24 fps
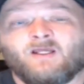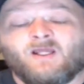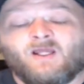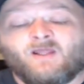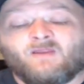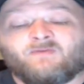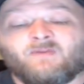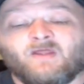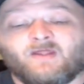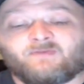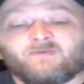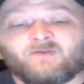
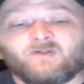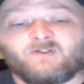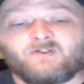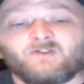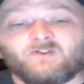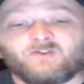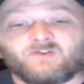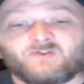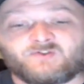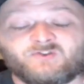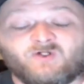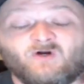that
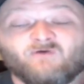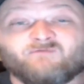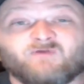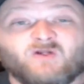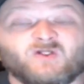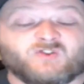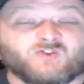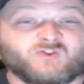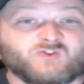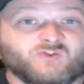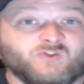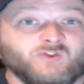the stuff
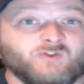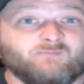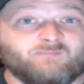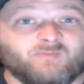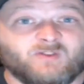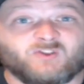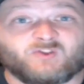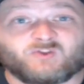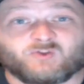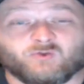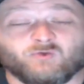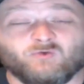that should
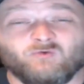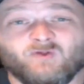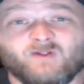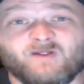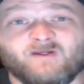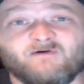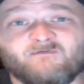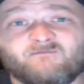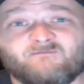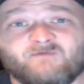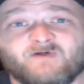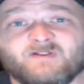be truly
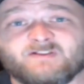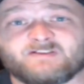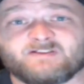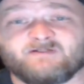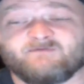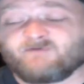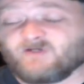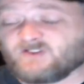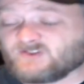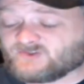offensive,